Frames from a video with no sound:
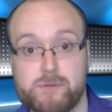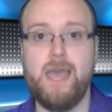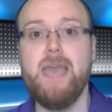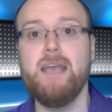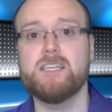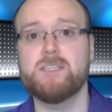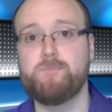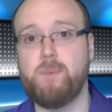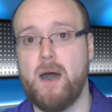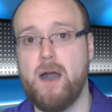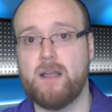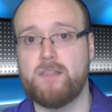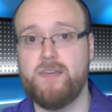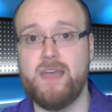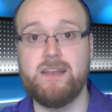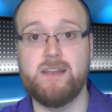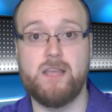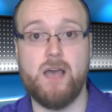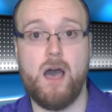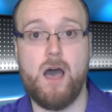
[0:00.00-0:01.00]
X-Pac
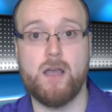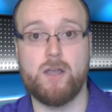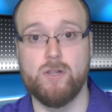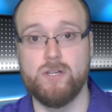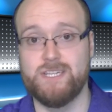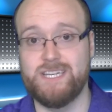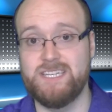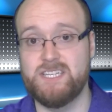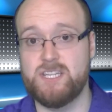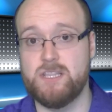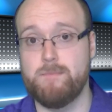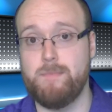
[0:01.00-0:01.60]
then gargled into the